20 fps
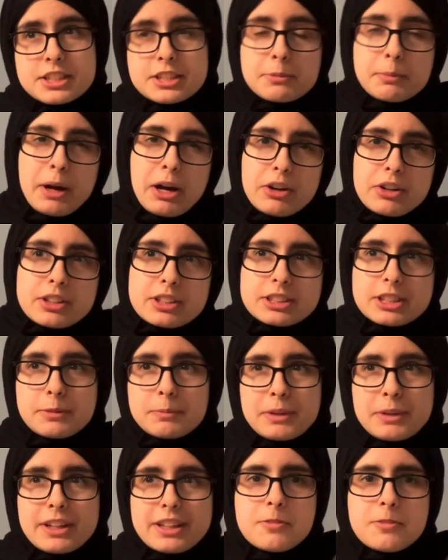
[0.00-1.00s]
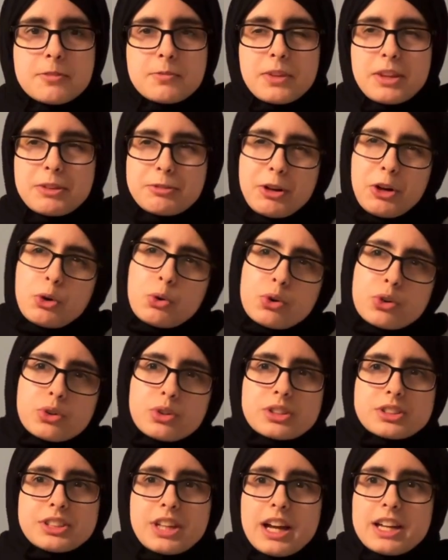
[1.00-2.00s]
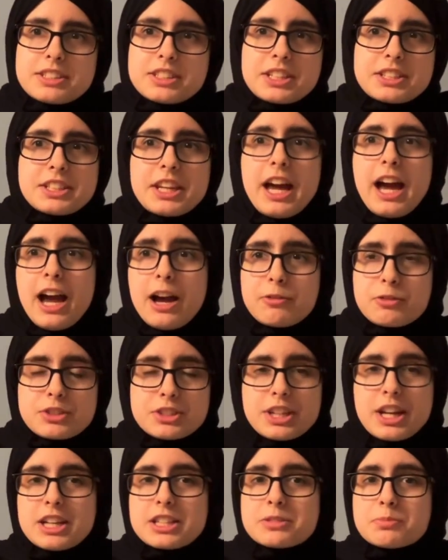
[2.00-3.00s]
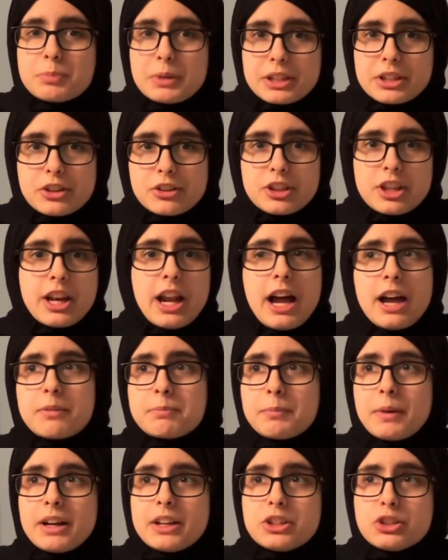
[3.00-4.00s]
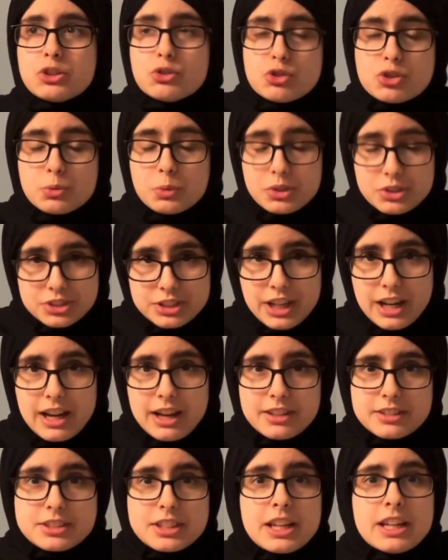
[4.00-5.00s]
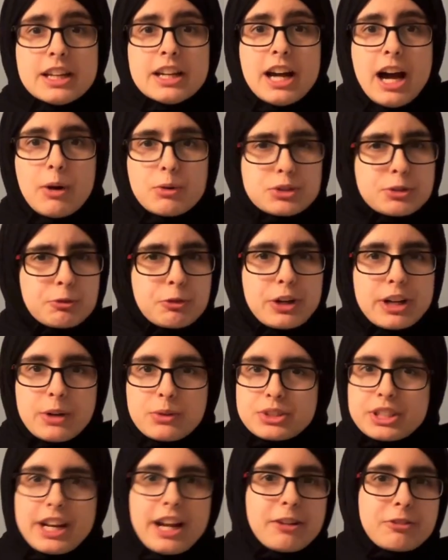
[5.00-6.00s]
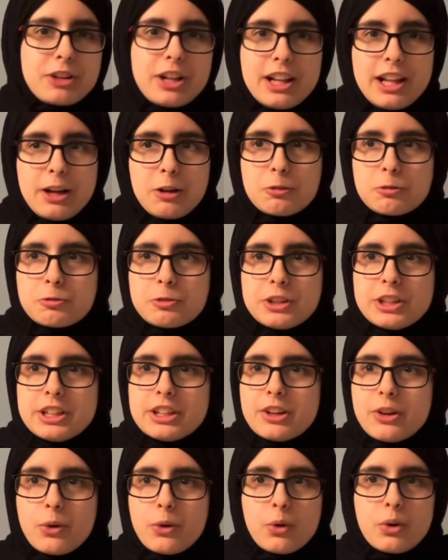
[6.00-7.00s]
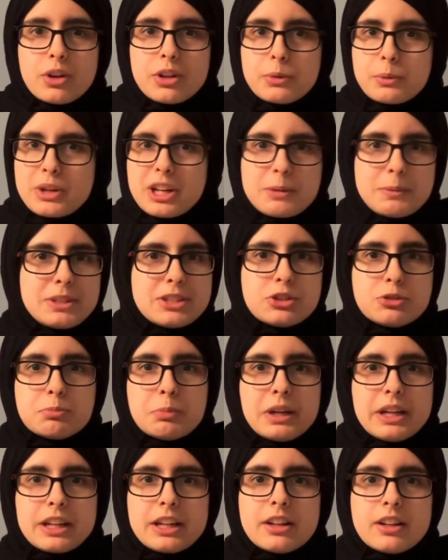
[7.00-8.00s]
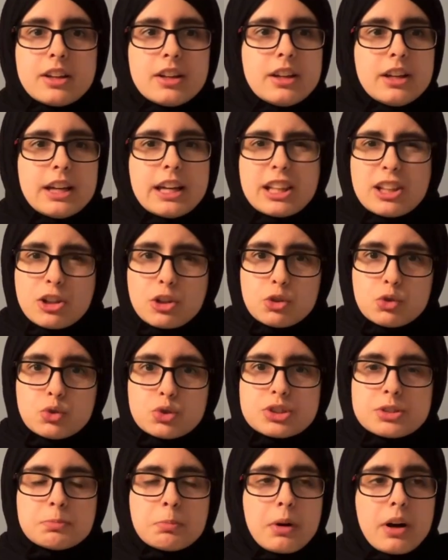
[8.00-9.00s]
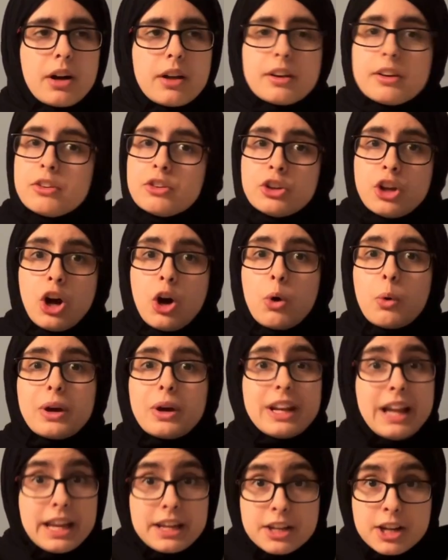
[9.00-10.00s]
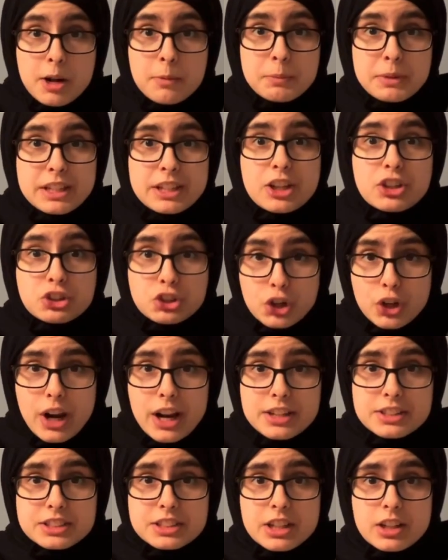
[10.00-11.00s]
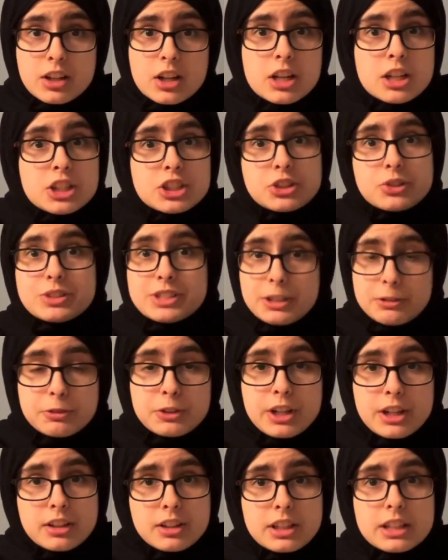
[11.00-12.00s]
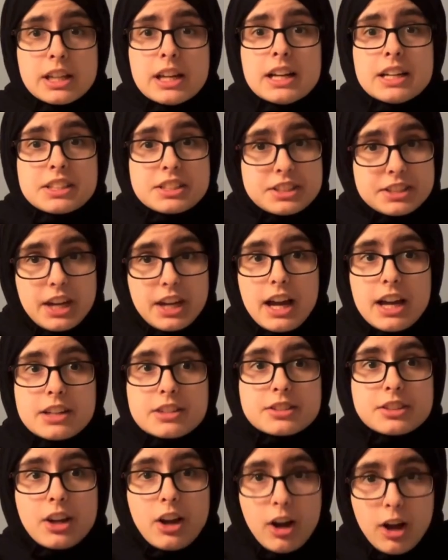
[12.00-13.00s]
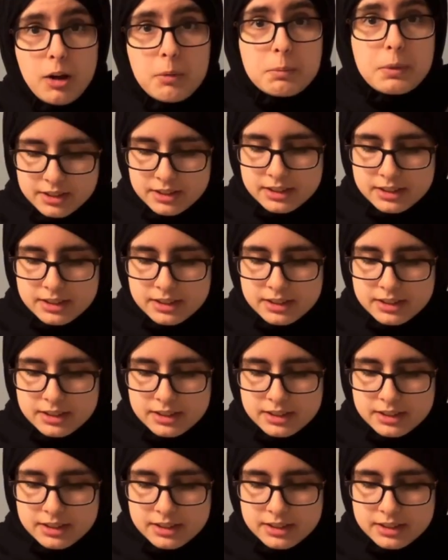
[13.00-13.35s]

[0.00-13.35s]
about it because I'm like, if I order a size that's half a size bigger than my usual size, I was afraid I was gonna have clown feet or they were gonna be too big and loose, but no, it ended up being a good idea, so definitely size up.